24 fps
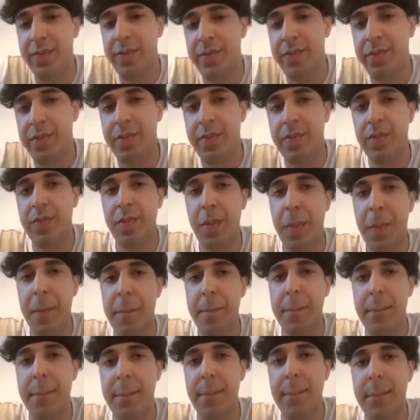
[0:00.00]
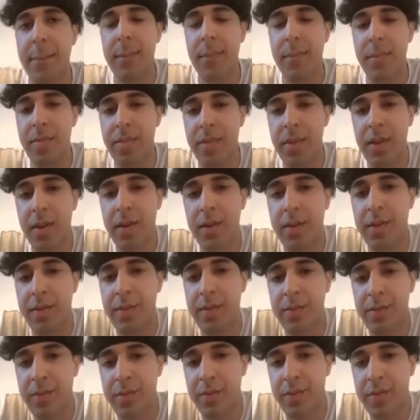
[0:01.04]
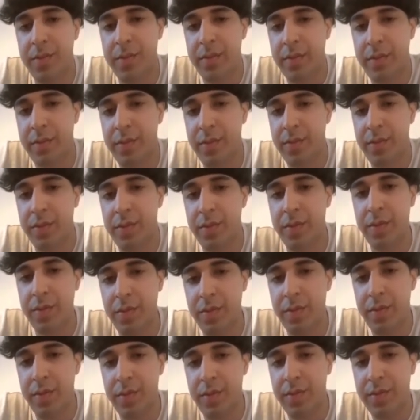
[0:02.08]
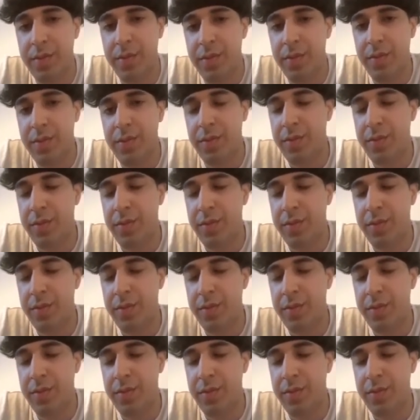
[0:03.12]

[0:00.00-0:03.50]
[no speech]